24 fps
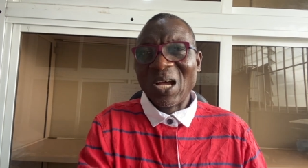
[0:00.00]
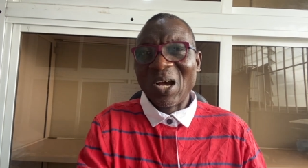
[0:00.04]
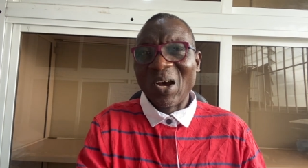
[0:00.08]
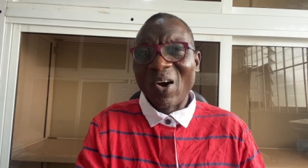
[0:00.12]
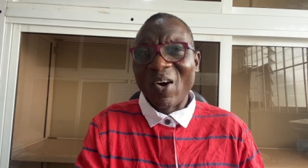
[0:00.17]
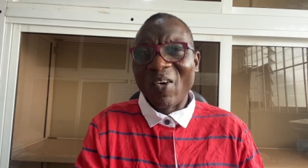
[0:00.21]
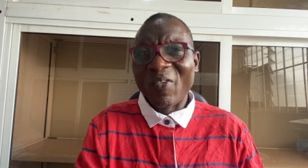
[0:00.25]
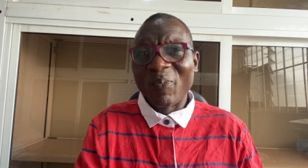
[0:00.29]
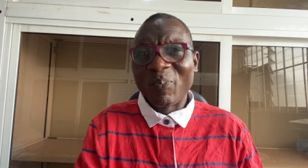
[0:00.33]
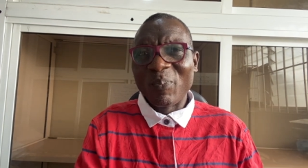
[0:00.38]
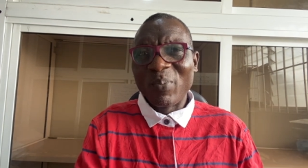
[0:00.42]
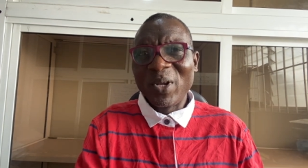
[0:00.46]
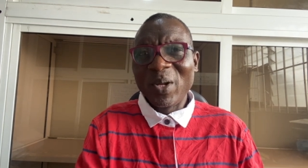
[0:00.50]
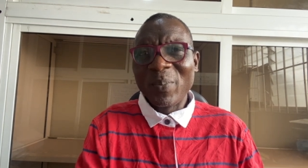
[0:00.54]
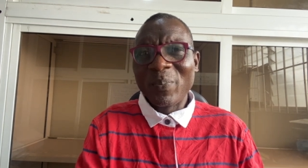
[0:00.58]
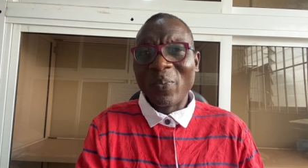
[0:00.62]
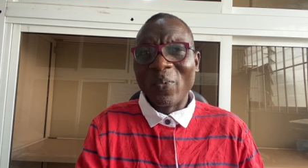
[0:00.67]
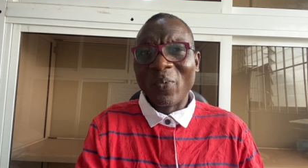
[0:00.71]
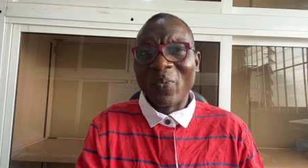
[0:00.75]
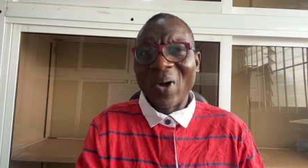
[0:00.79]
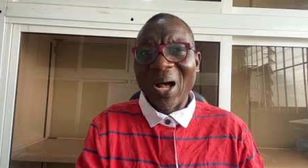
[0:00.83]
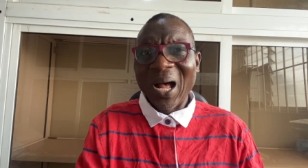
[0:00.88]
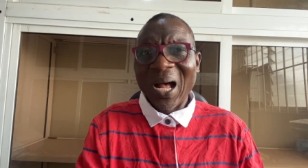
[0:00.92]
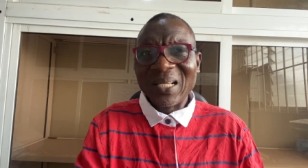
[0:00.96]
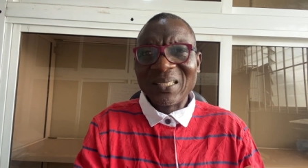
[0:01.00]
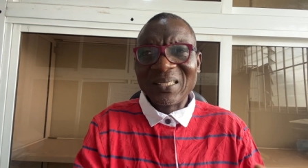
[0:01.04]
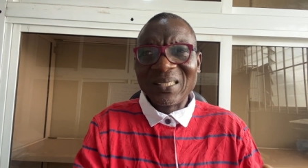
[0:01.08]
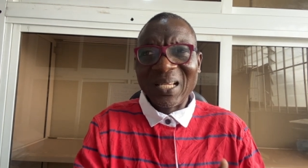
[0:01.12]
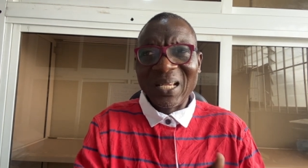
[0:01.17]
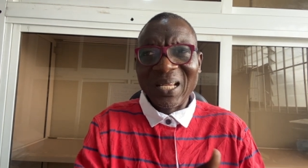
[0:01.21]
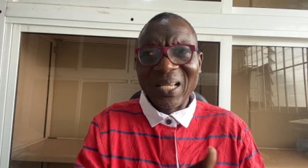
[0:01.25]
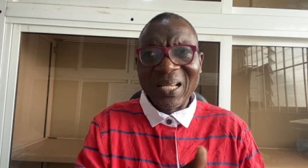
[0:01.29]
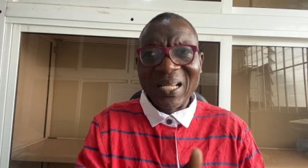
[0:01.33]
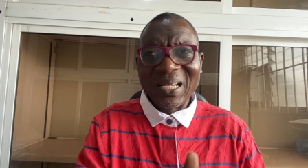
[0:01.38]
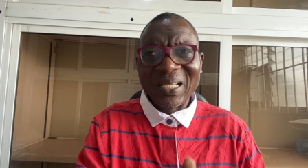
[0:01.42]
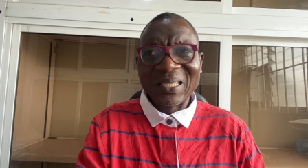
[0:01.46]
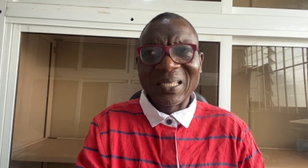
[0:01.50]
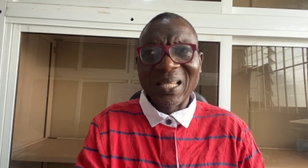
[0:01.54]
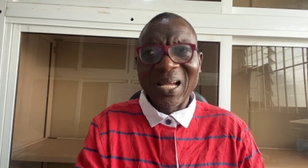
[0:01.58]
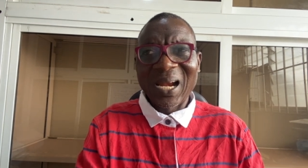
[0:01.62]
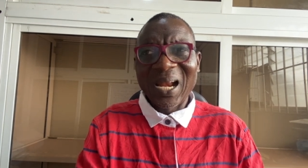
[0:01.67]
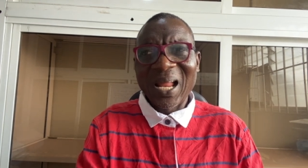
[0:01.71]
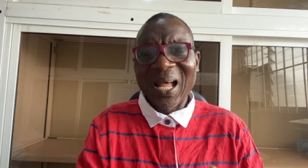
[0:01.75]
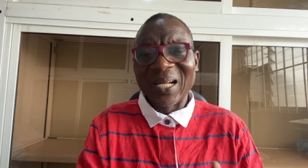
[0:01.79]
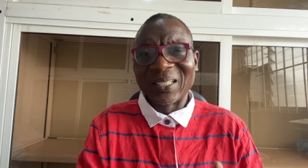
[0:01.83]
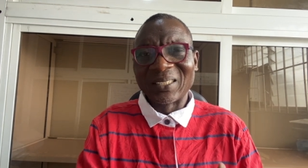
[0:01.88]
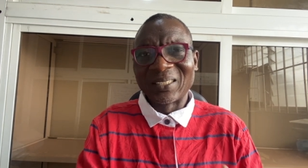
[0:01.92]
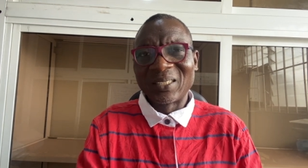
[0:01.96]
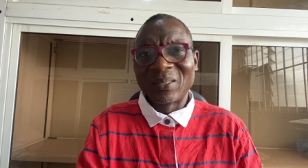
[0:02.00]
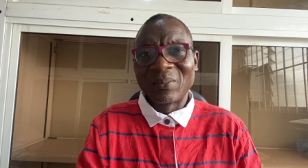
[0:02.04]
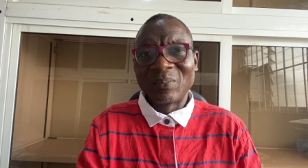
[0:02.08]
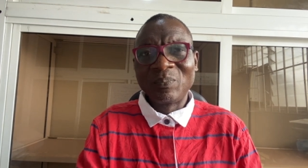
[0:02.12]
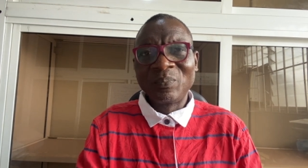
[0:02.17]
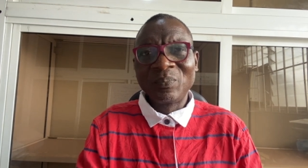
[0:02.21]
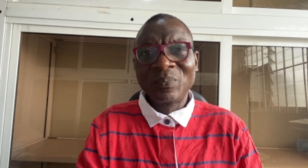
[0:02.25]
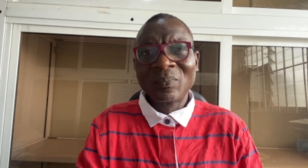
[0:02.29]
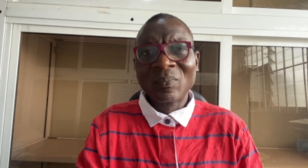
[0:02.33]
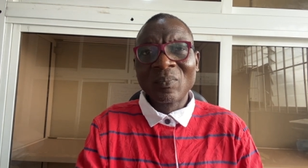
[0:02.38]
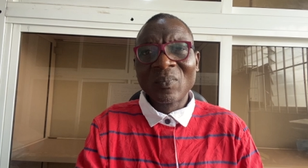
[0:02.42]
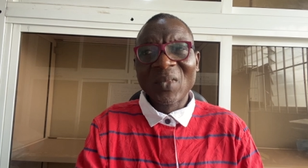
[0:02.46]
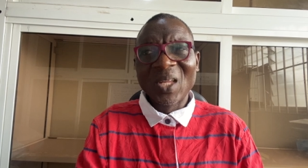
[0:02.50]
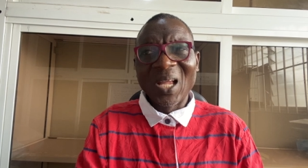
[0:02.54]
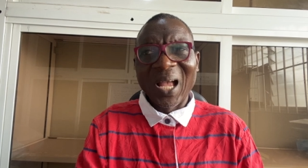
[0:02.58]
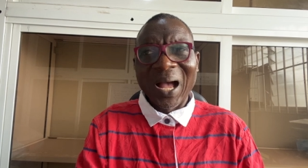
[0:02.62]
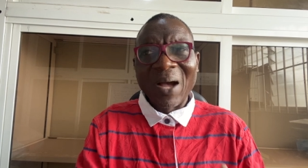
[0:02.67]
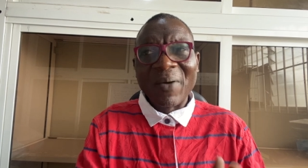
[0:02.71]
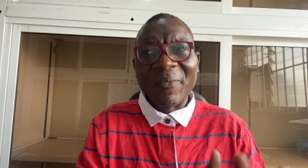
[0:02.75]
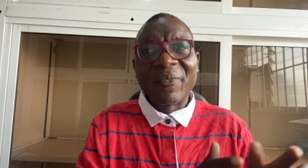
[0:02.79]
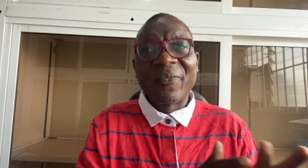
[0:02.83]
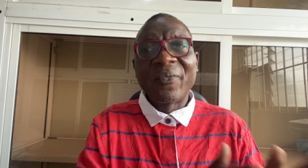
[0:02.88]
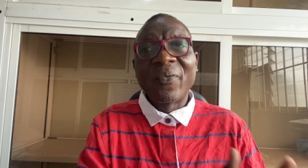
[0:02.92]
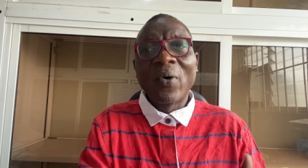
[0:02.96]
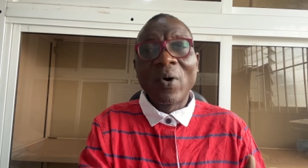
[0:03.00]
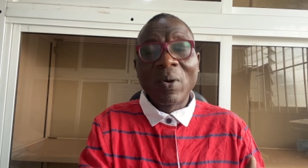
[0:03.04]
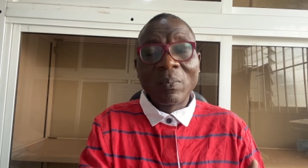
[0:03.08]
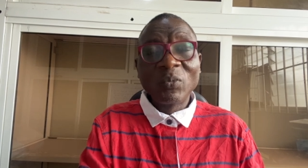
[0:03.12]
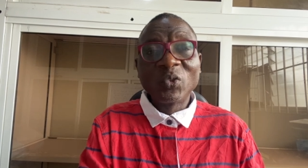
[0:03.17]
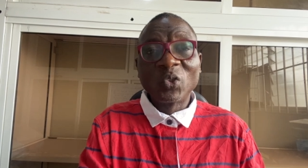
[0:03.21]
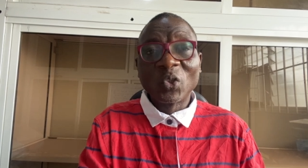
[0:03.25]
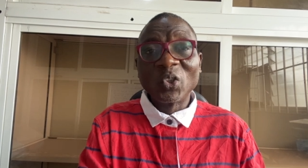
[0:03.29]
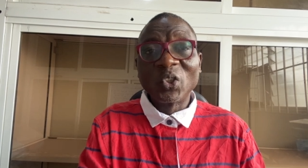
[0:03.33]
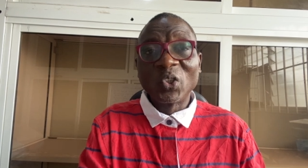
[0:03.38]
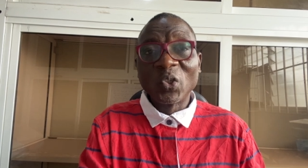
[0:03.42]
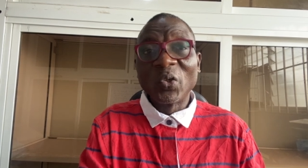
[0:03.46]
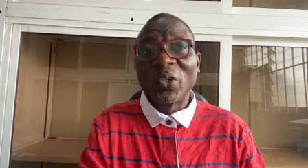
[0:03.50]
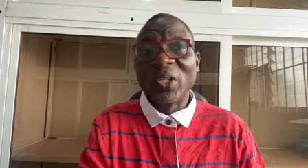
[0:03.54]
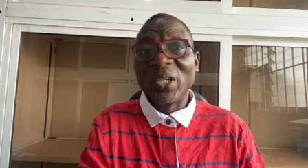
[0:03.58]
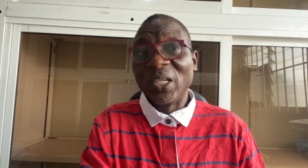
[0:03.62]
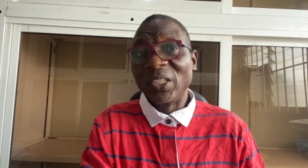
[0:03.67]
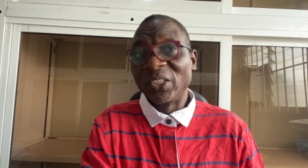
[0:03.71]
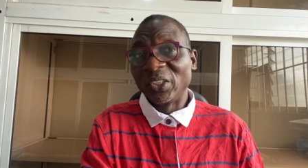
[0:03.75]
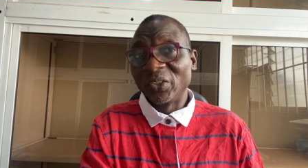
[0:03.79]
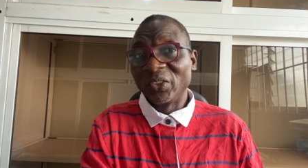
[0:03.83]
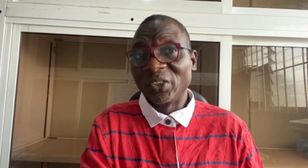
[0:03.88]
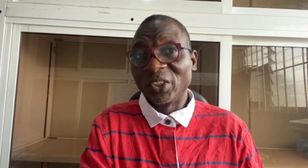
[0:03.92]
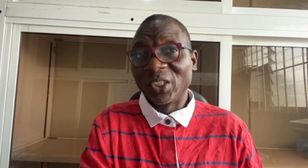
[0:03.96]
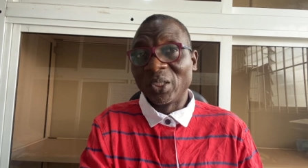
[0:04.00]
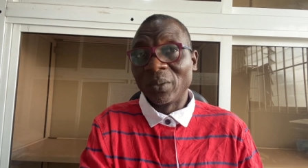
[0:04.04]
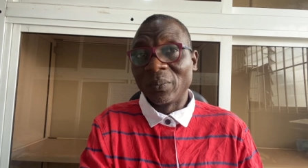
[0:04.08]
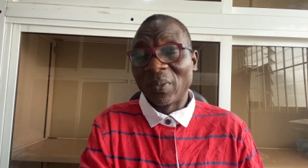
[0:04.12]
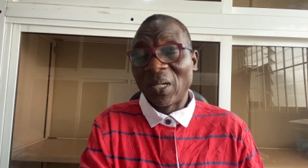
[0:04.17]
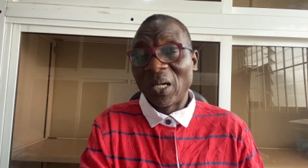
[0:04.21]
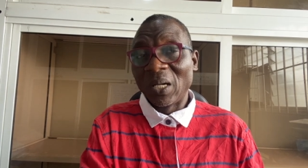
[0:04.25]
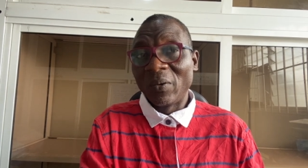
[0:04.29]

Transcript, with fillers: of people as they interact and form social relationships.